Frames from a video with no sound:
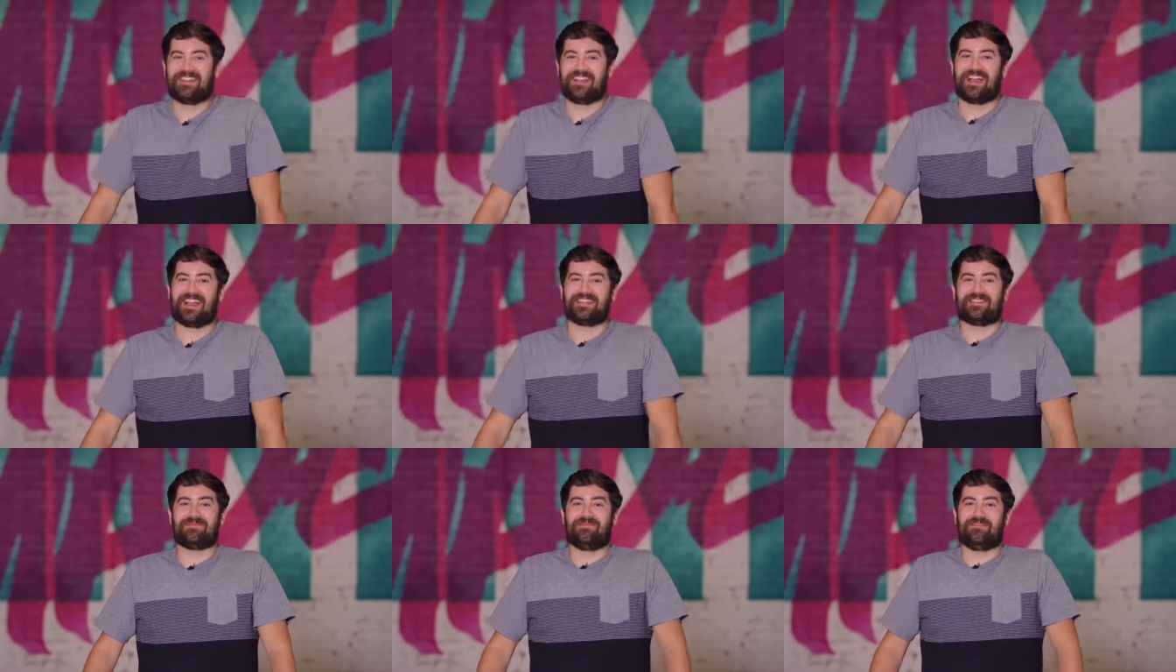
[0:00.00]

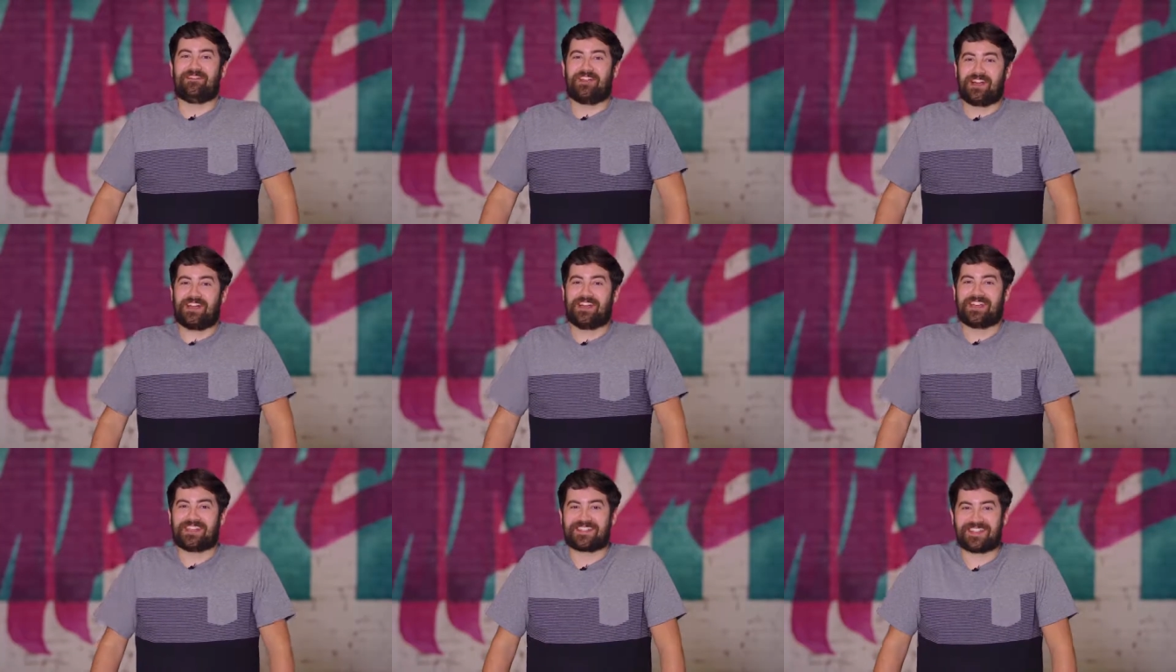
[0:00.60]
That's
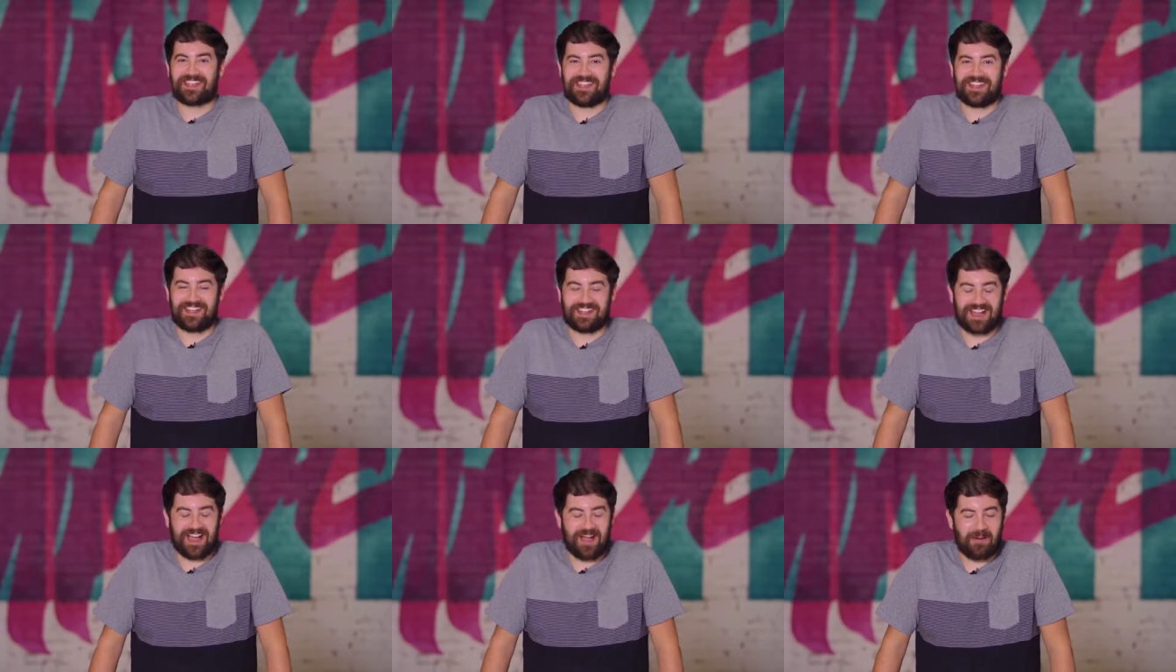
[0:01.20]
very
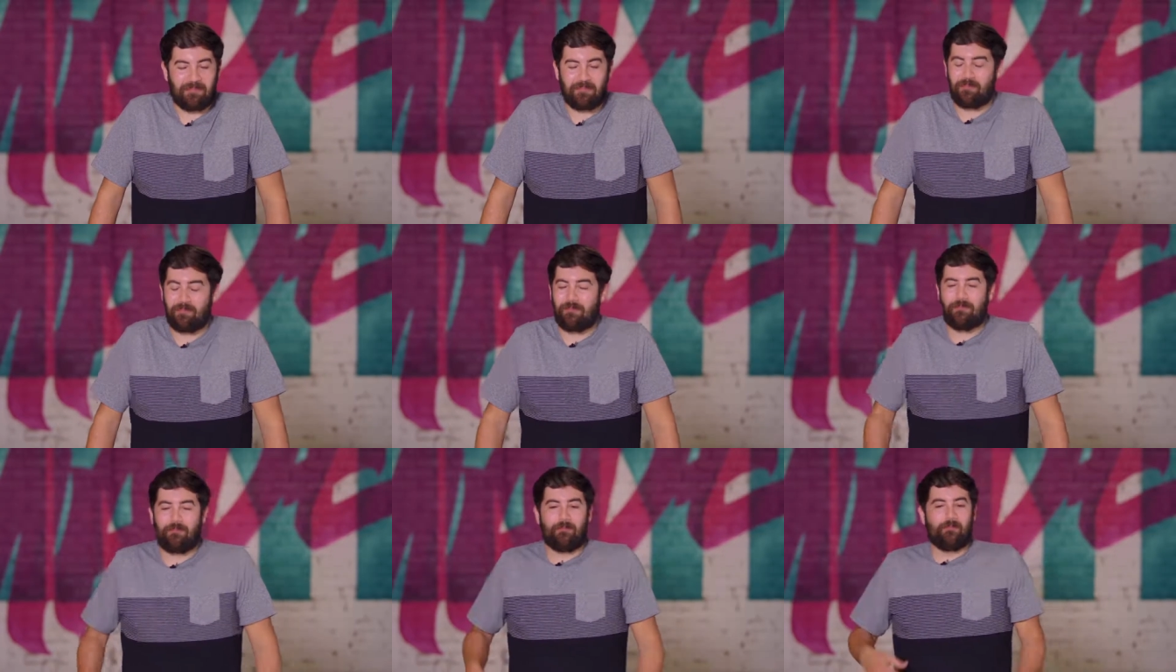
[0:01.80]
exciting.
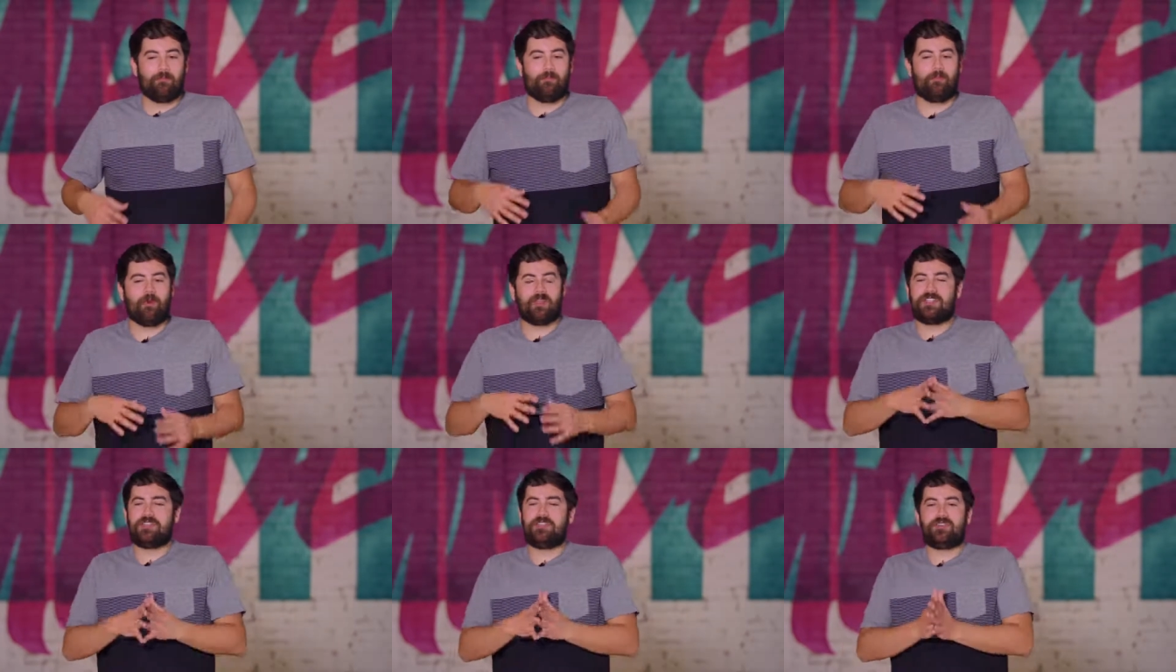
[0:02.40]

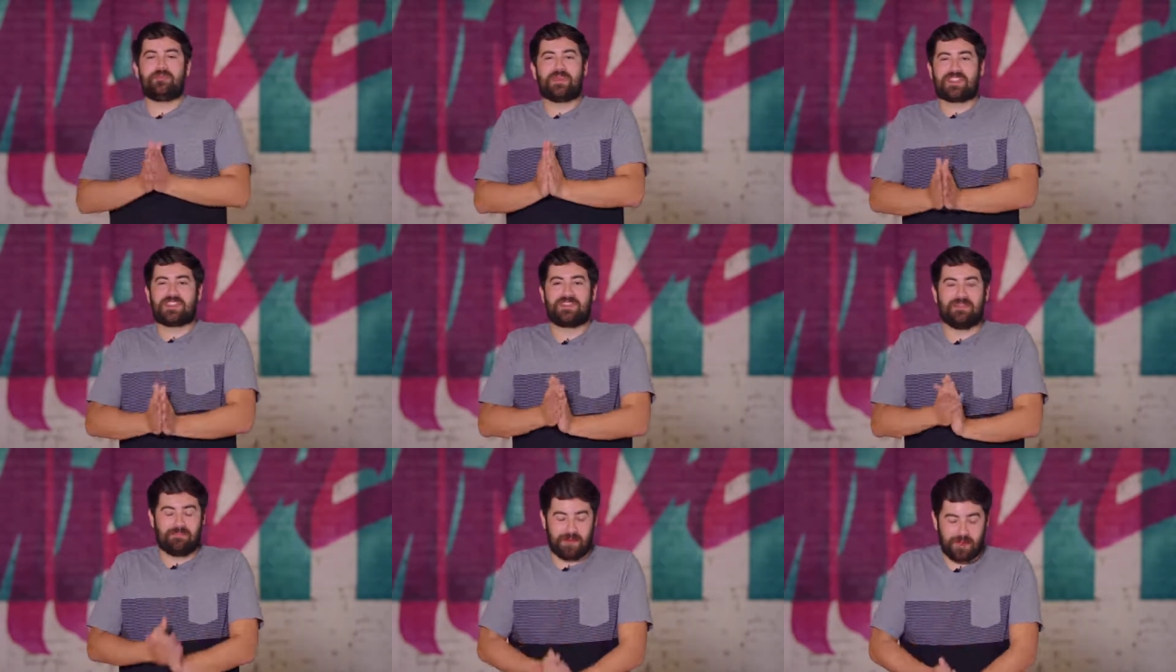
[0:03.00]
What did you
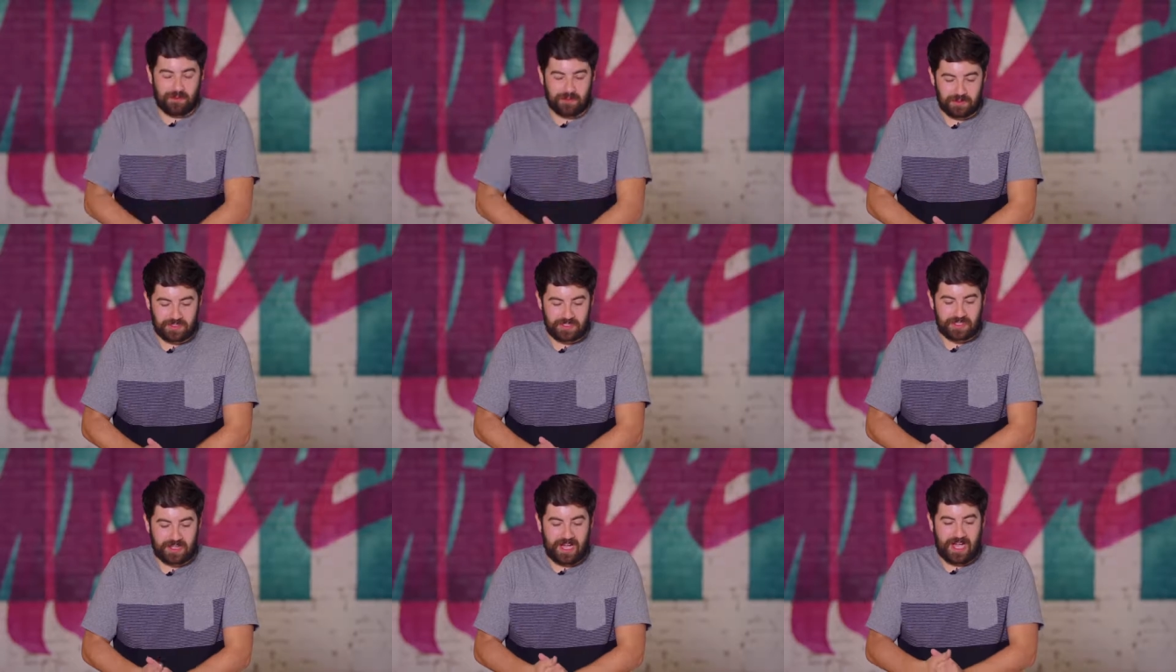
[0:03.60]
miss the
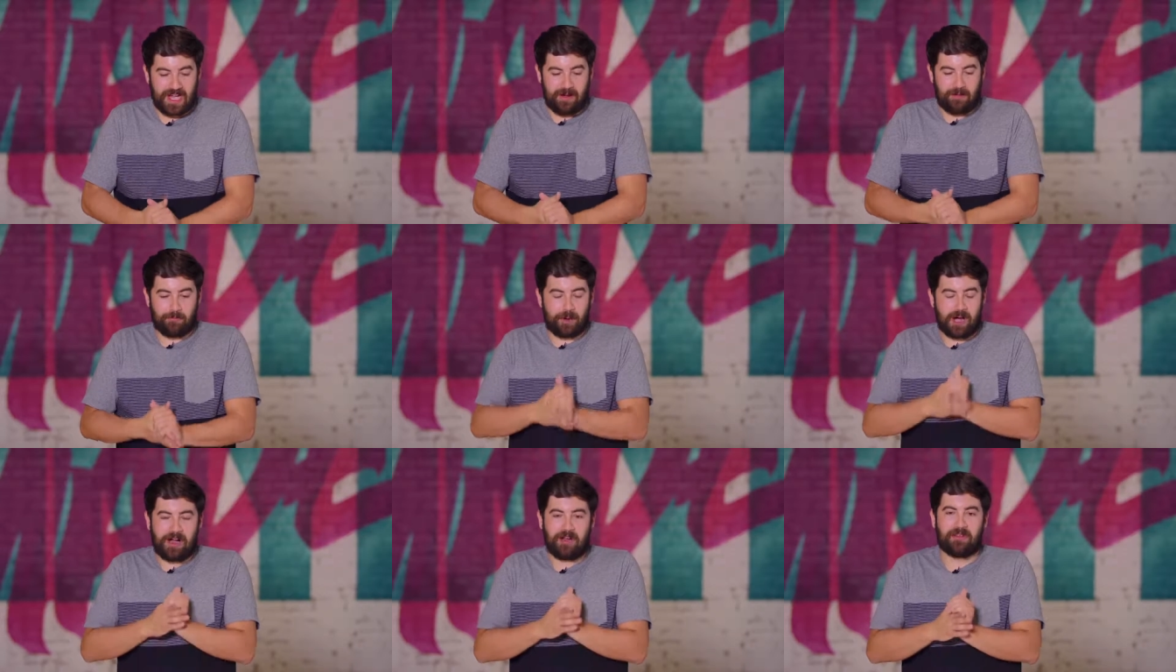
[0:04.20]
most
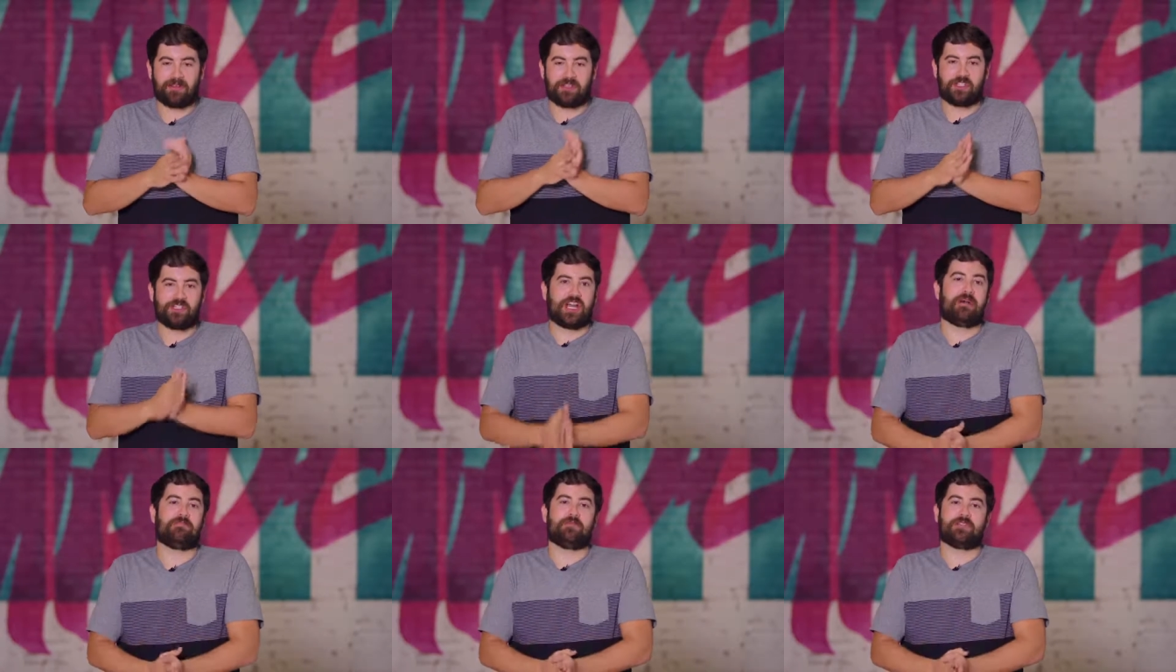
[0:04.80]
while the
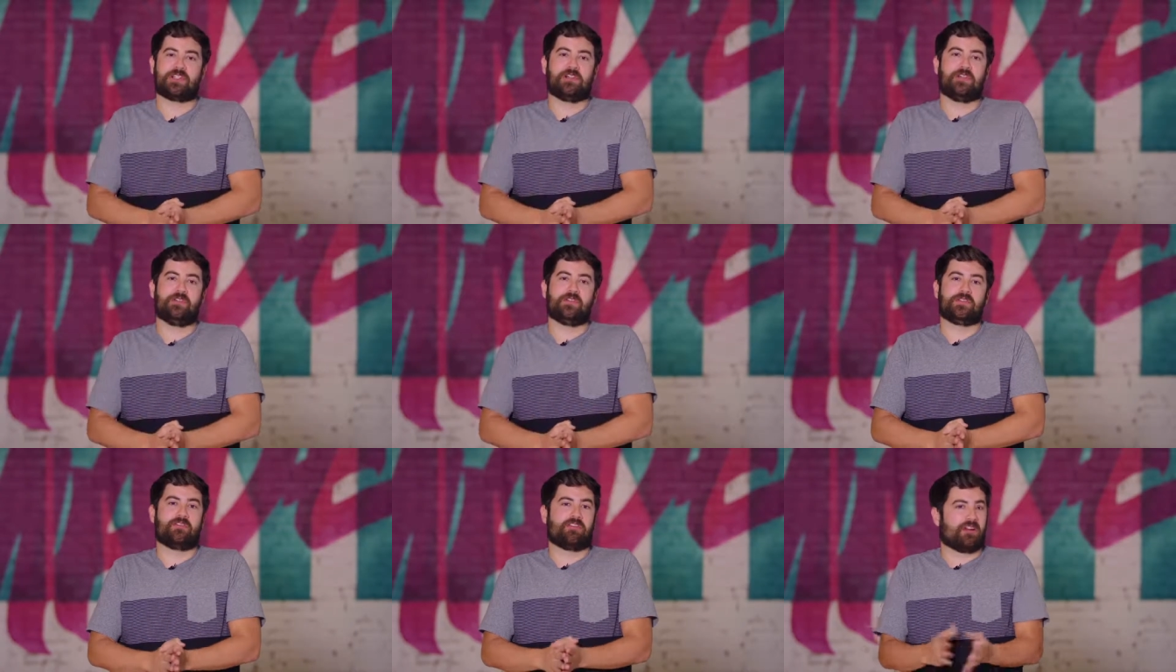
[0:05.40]
shop was
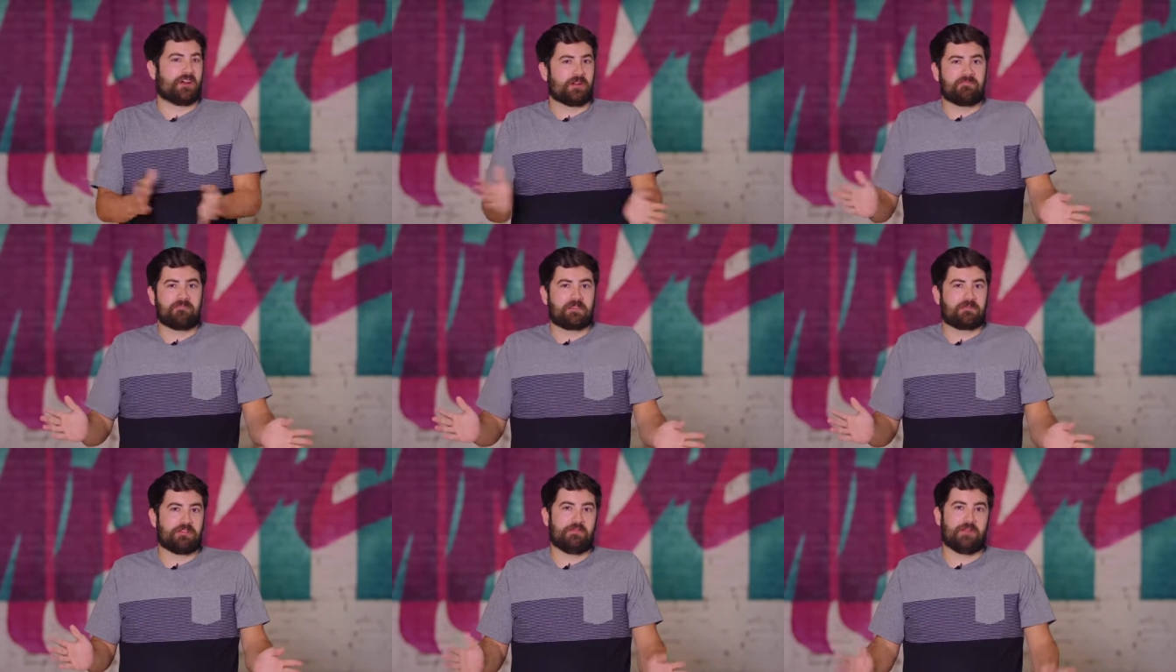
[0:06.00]
closed for
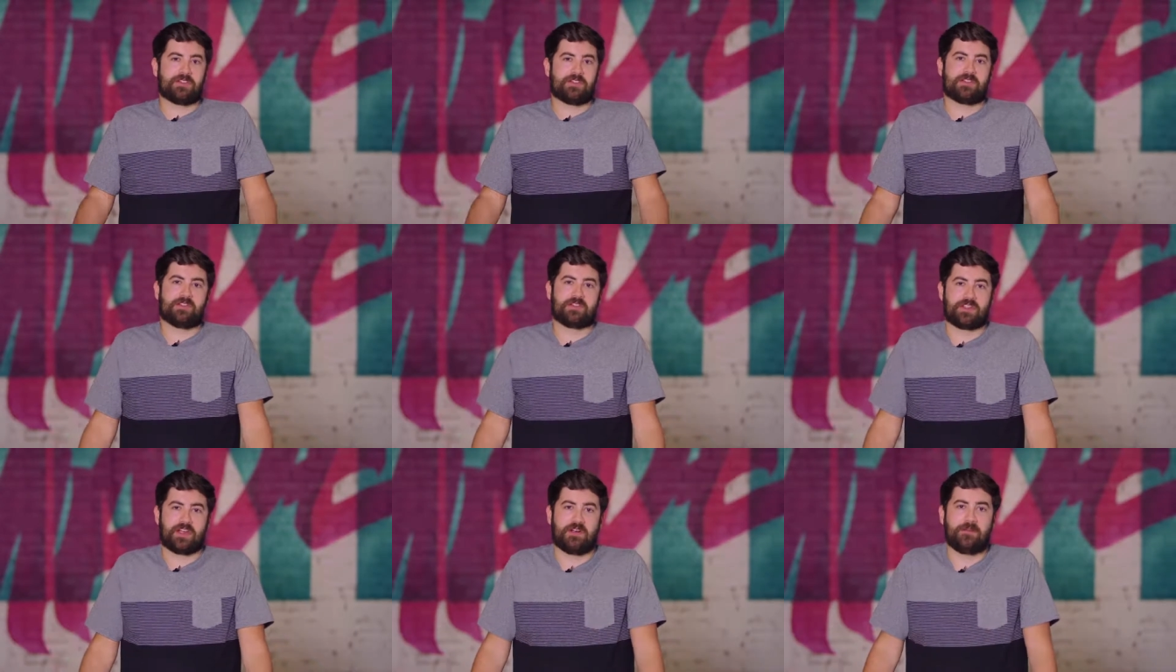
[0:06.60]
3 months
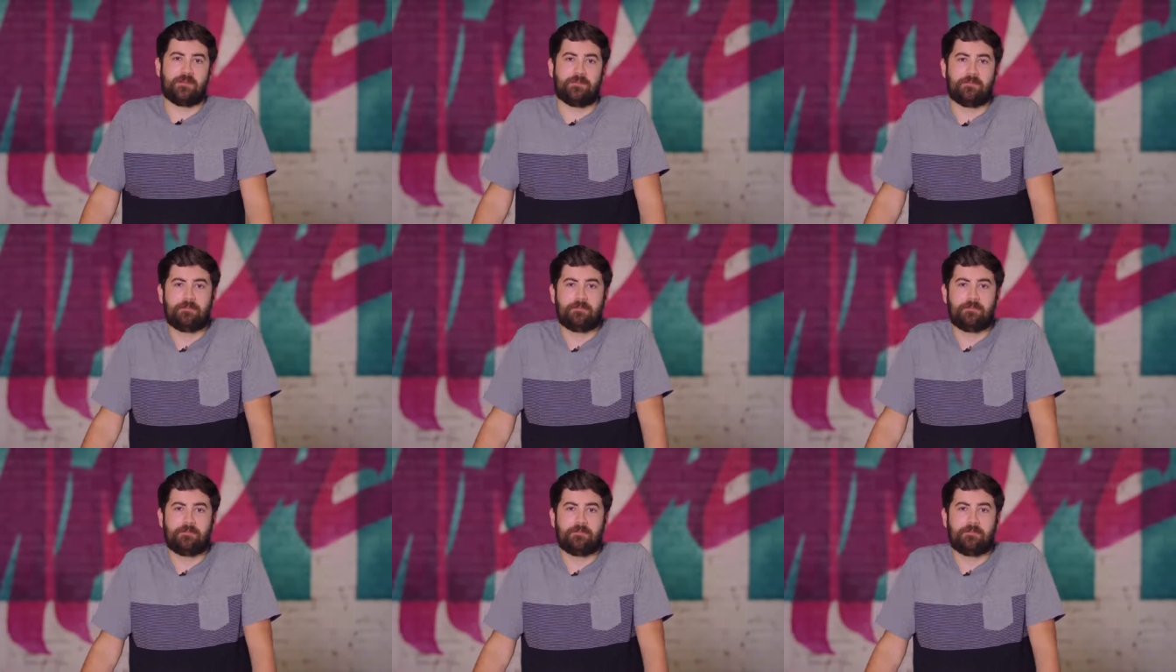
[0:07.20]
or so?